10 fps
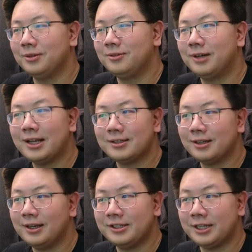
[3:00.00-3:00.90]

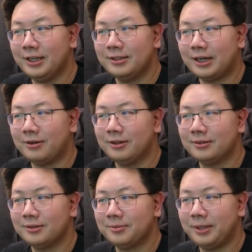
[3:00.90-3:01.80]
drastically change our
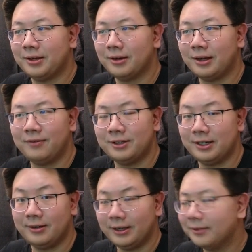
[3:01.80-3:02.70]
speaker coverage
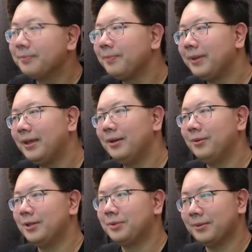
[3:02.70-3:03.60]
area,
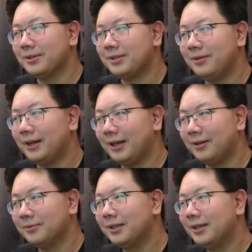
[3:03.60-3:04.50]
which we will see right
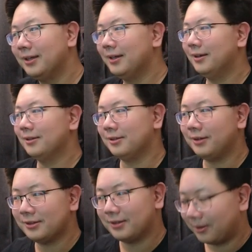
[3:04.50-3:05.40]
now. So
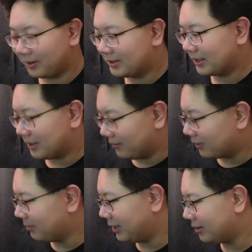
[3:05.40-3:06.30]
let's start with
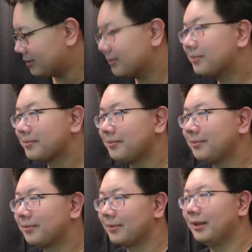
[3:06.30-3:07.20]
64 meters.
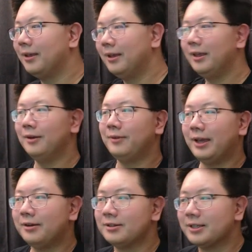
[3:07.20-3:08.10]
If we
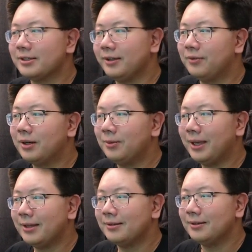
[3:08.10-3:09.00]
enter 64, we
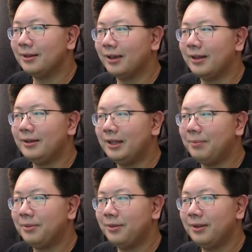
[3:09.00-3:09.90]
can look at
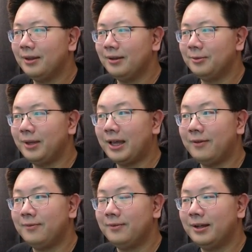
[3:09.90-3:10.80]
depth. We
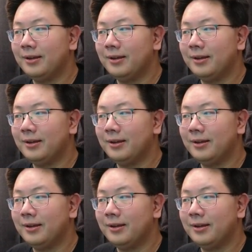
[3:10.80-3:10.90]
have